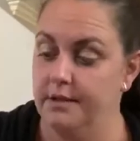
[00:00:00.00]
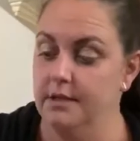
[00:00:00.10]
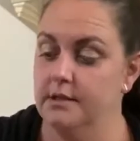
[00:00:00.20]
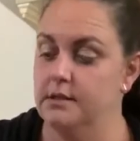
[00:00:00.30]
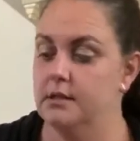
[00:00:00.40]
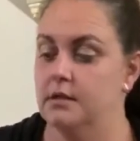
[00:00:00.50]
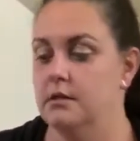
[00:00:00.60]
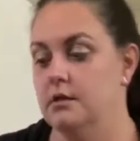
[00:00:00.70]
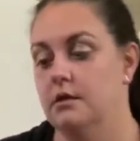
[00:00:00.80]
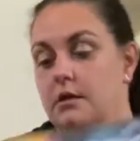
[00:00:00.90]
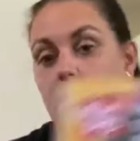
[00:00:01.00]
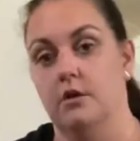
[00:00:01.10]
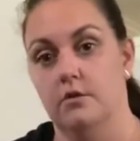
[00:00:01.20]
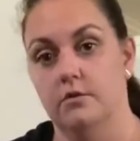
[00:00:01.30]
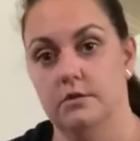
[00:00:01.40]
This could
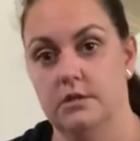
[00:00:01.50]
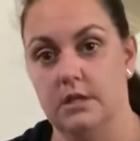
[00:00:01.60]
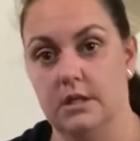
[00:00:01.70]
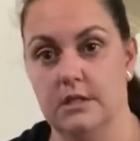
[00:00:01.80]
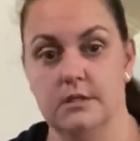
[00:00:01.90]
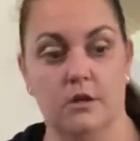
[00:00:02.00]
go to the kids'